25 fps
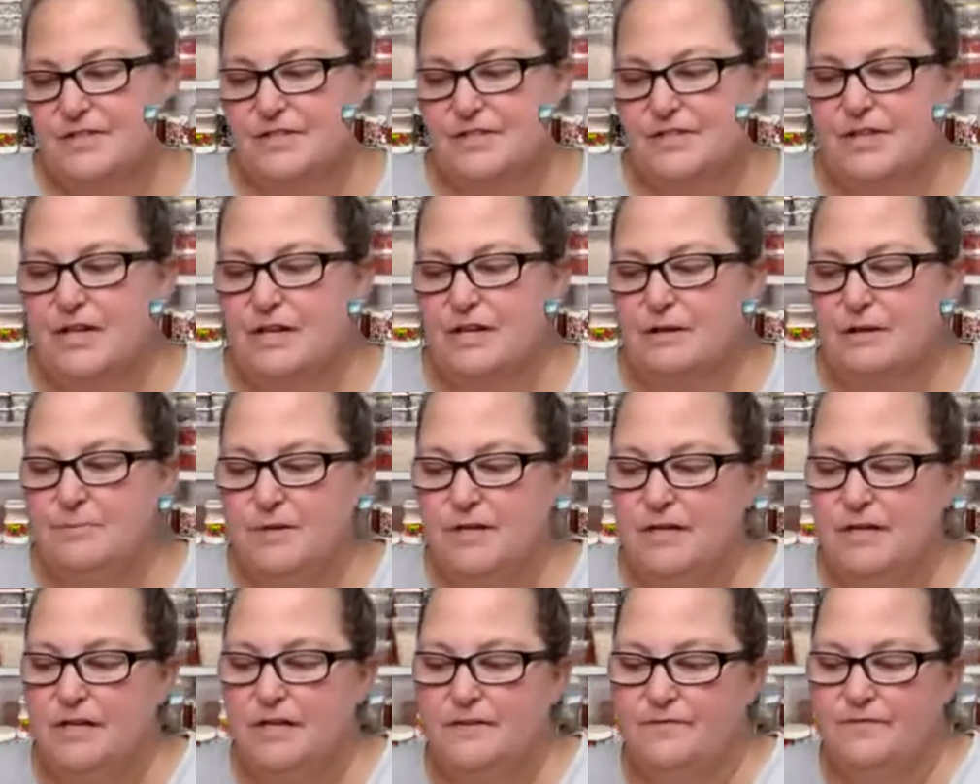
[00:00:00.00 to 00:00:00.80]
going to
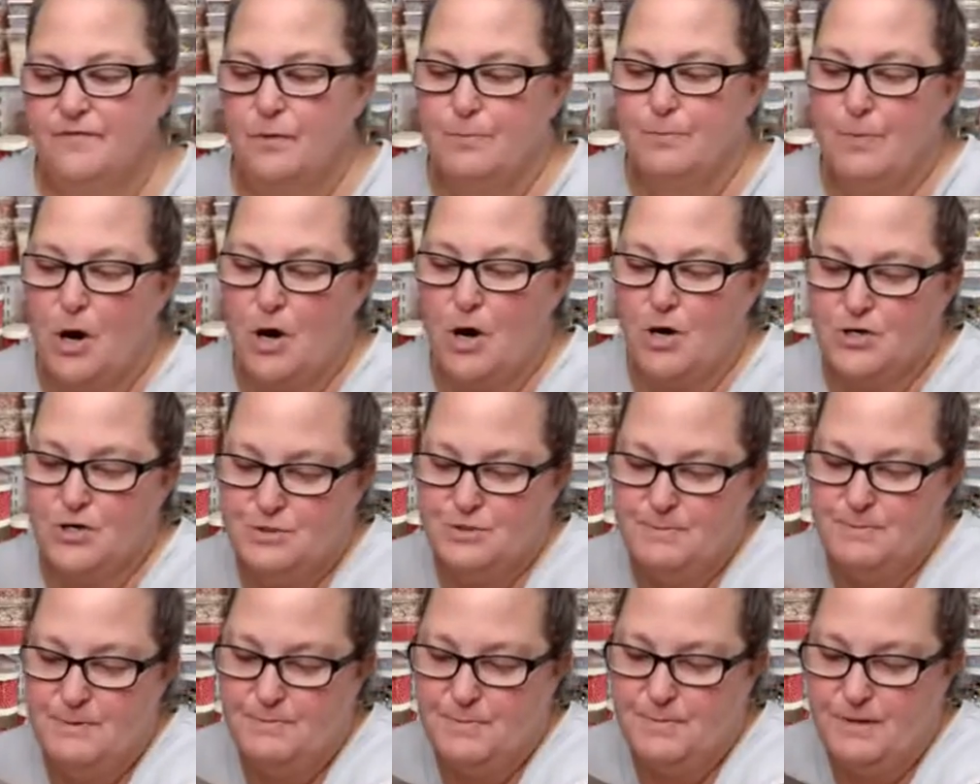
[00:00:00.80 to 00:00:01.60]
be, for
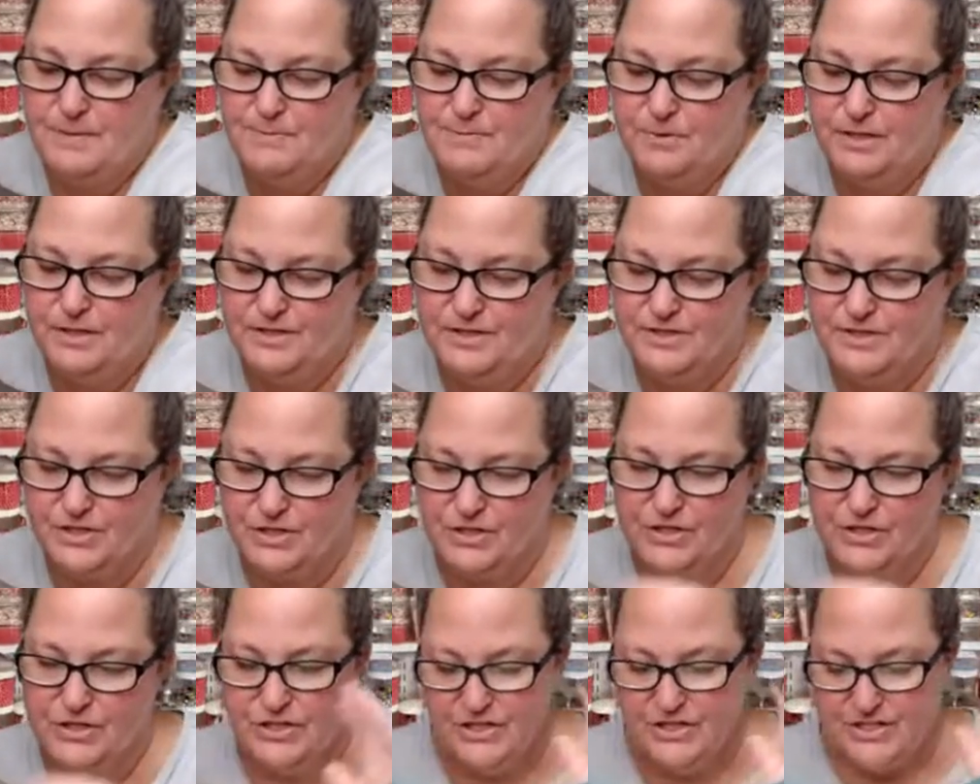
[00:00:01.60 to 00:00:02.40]
parchment people, it's a
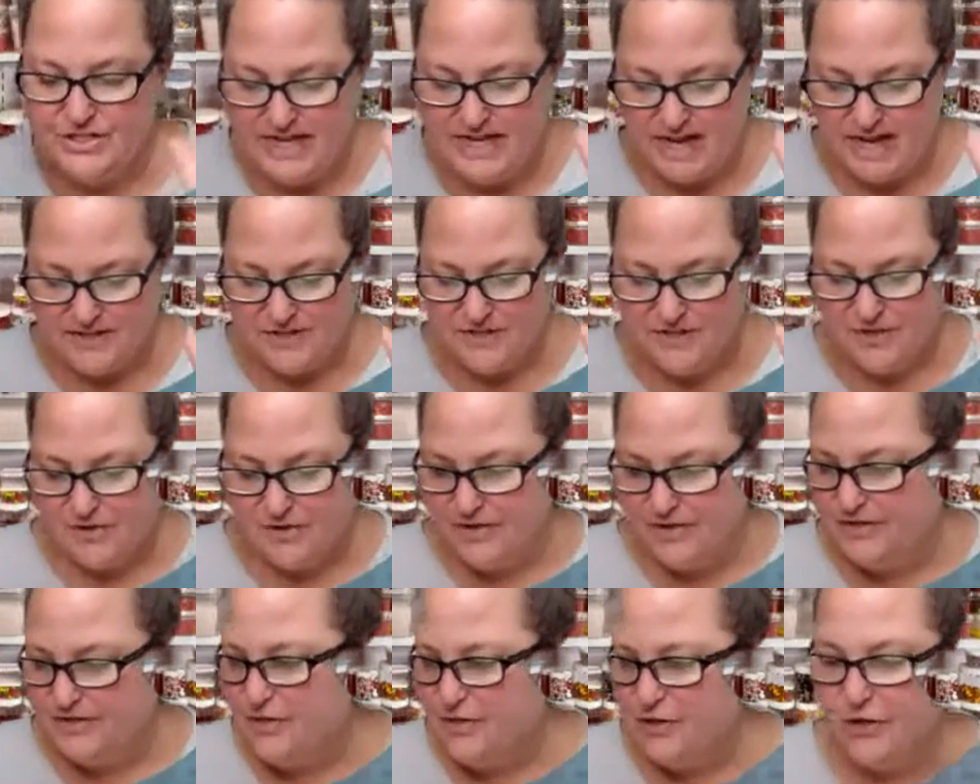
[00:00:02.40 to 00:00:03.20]
good tester.
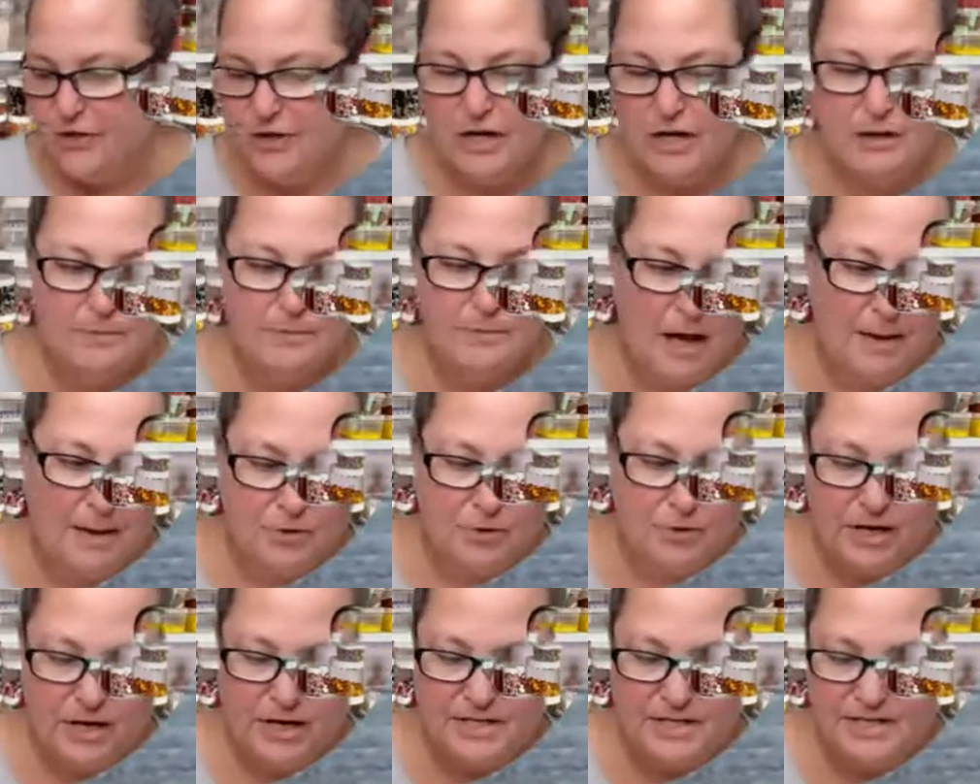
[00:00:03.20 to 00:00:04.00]
And then you're going to
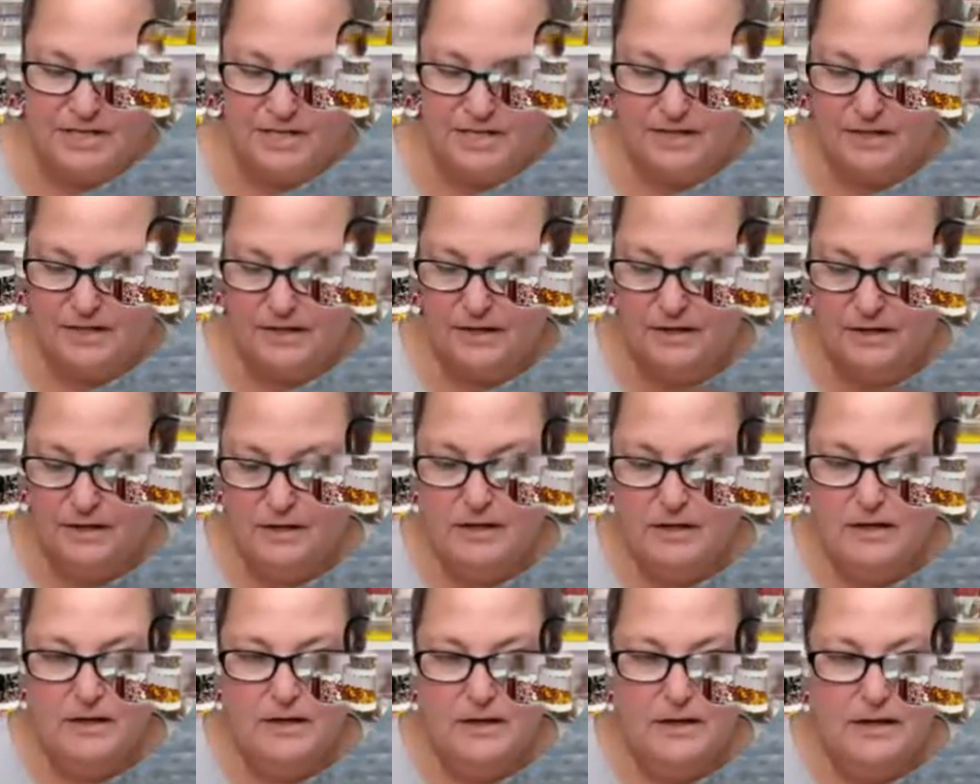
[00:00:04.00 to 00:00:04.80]
upgrade to the
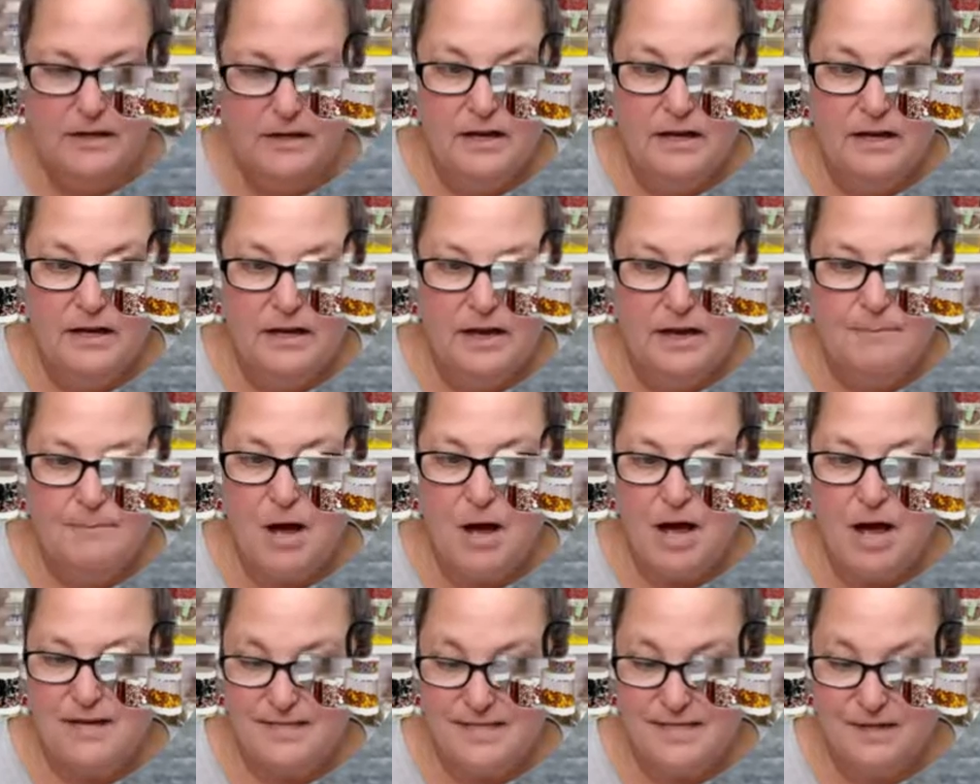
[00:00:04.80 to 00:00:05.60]

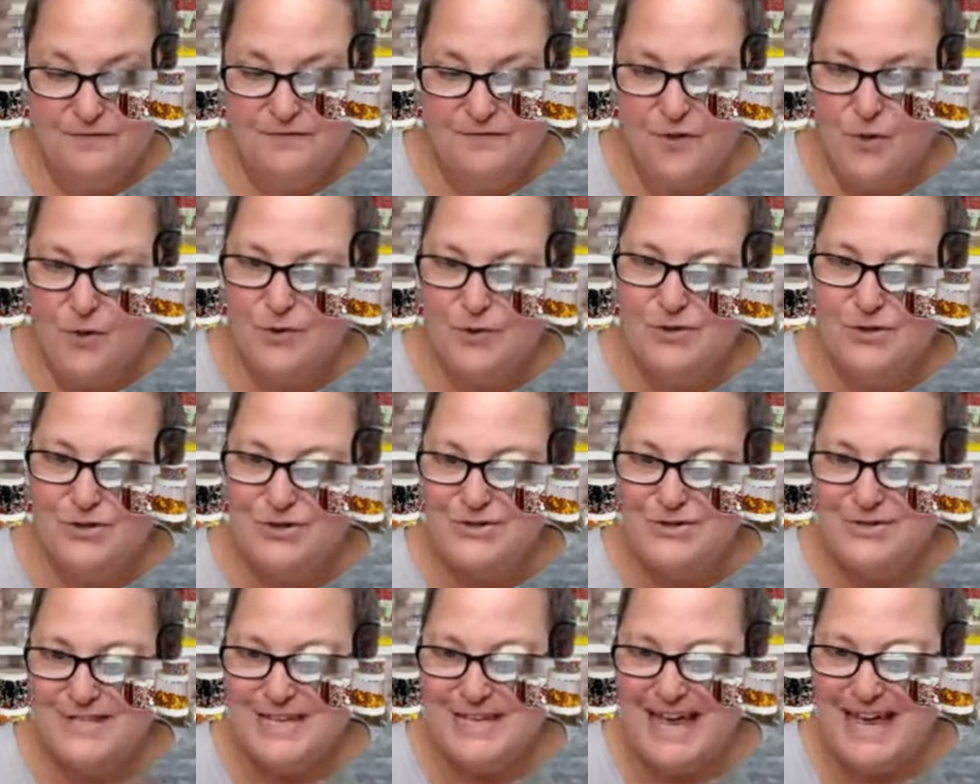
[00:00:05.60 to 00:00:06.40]
embossing
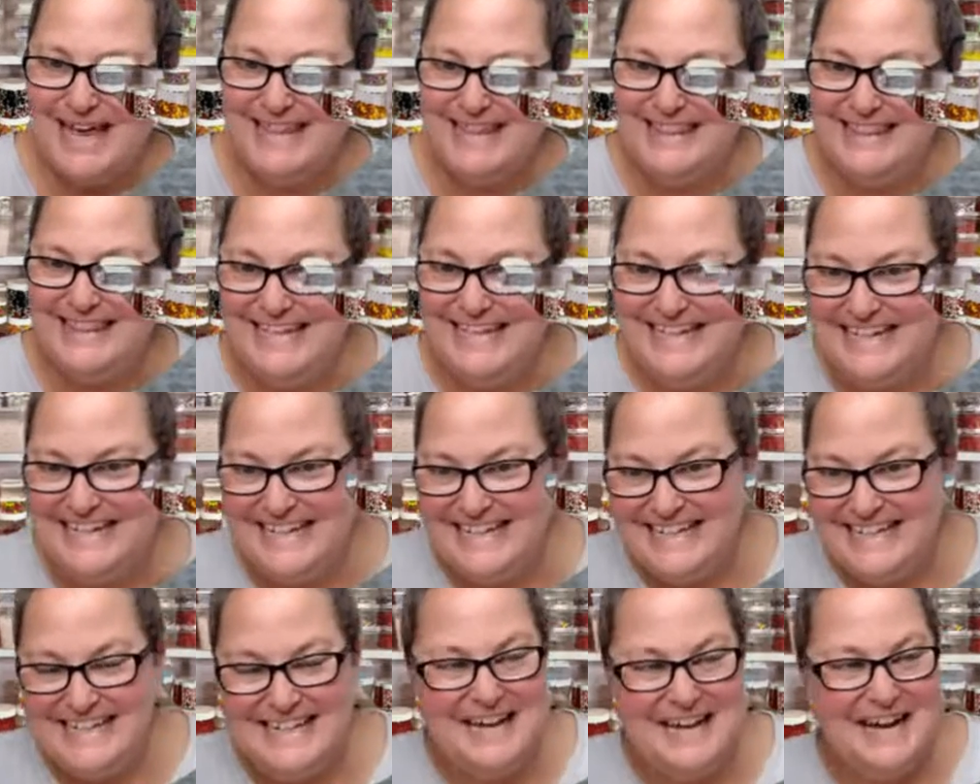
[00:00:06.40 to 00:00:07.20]
folders and
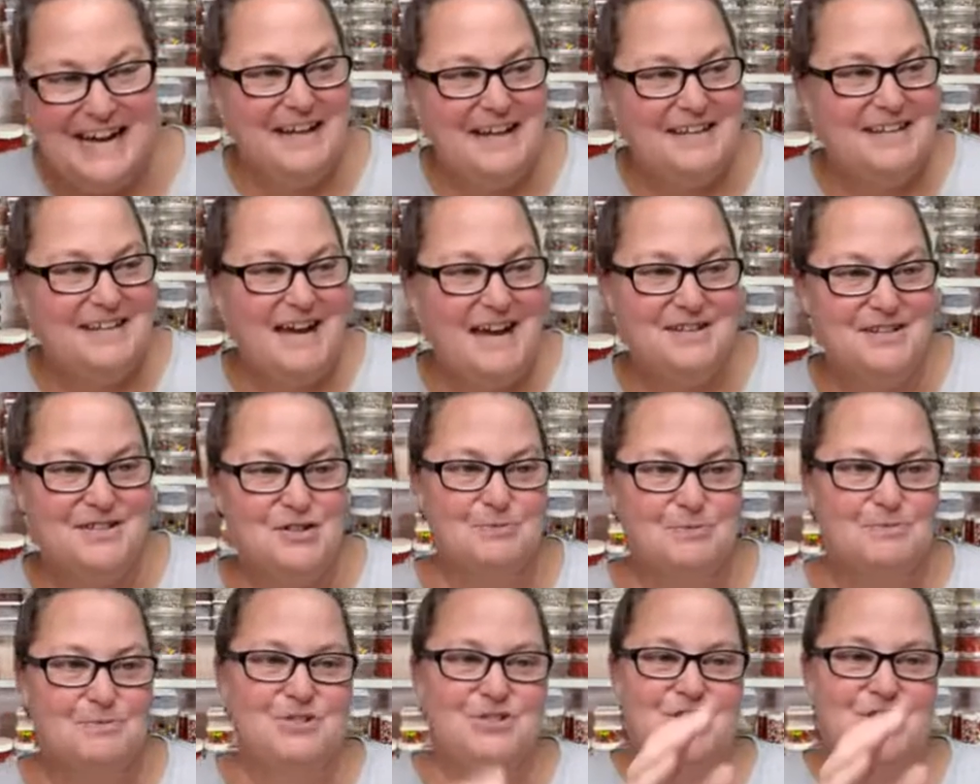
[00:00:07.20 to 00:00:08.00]
the
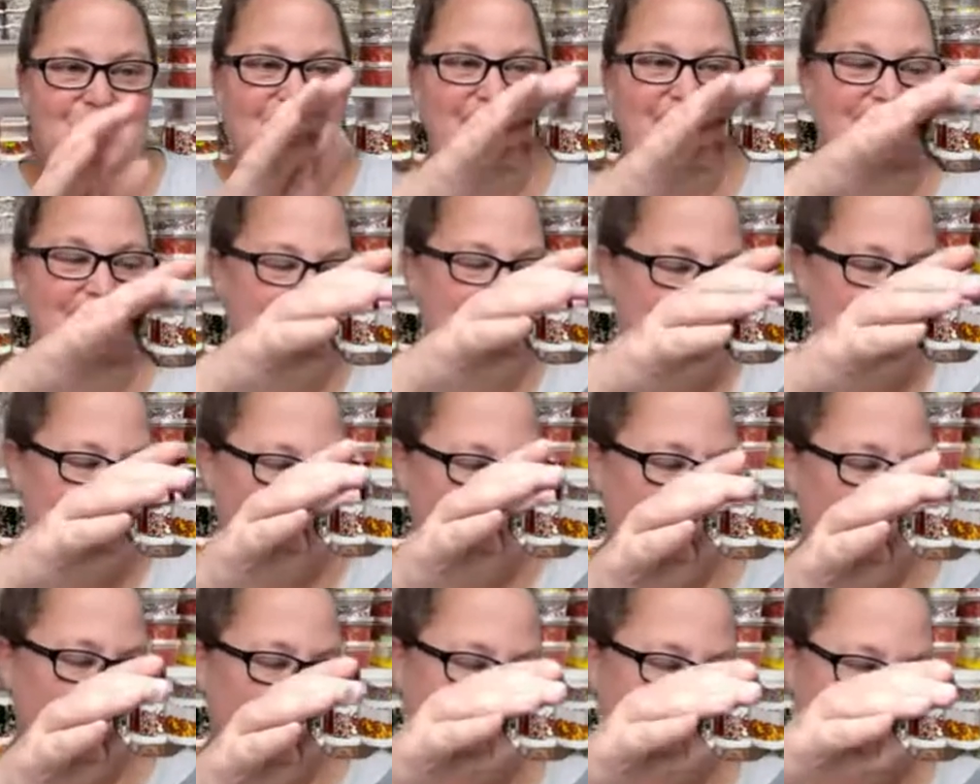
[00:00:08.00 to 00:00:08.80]
nicer machine. I
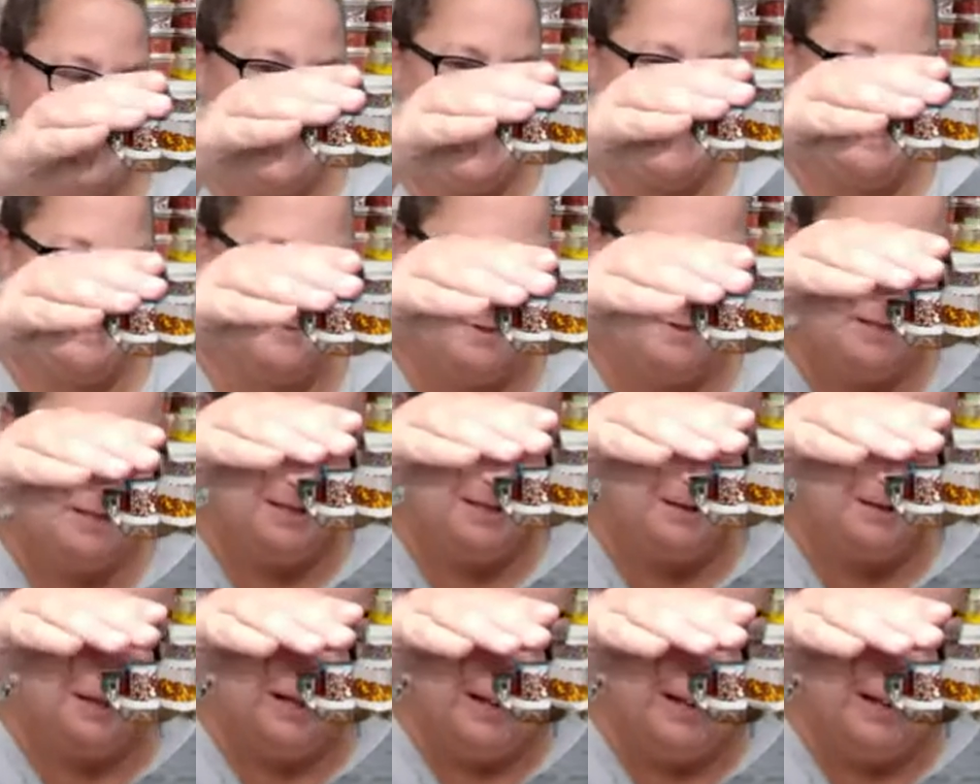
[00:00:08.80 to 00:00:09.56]
feel like that's what's going to